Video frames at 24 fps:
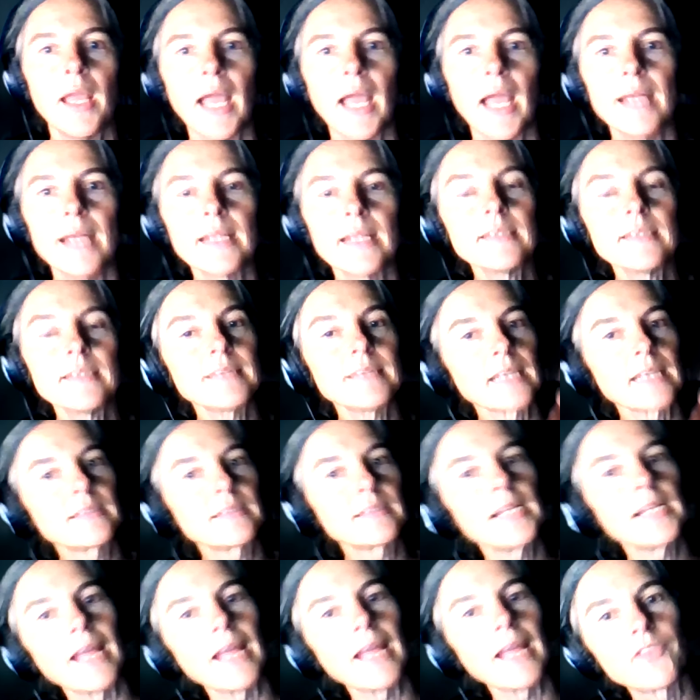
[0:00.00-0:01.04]
And that is
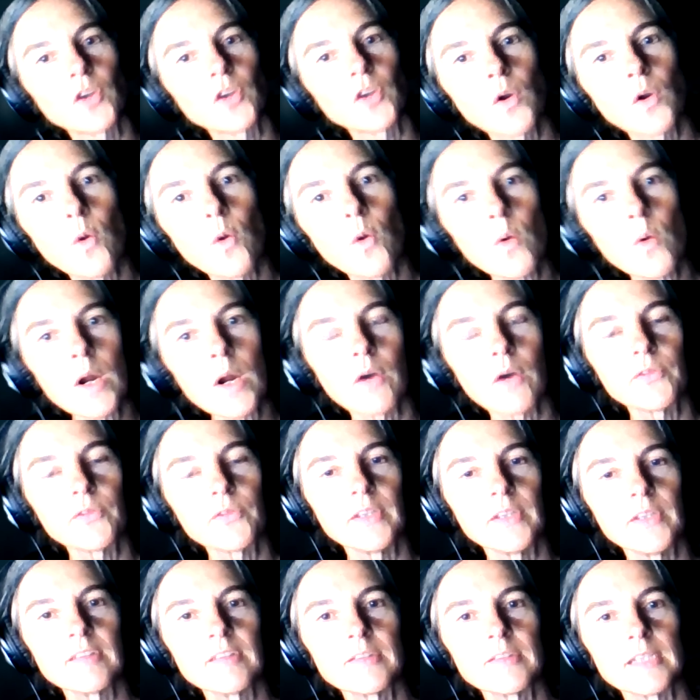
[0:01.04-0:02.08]
actually at the core of
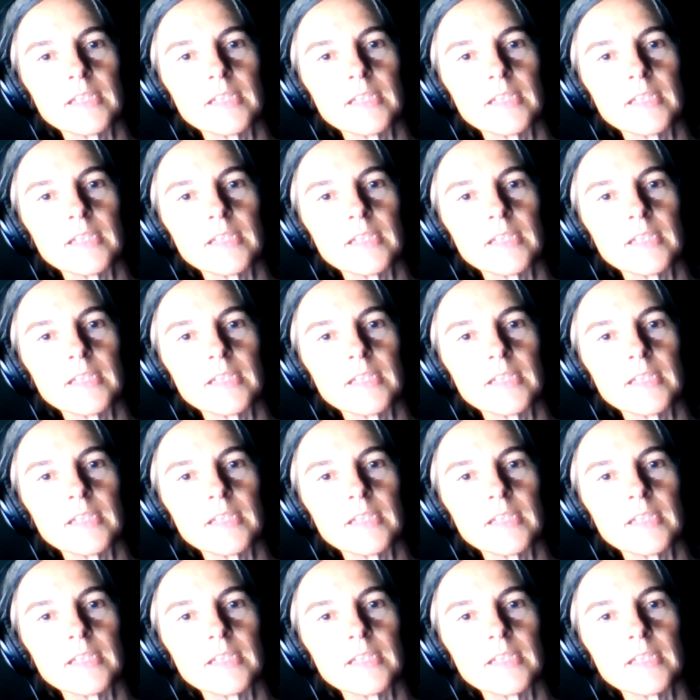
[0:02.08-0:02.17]
this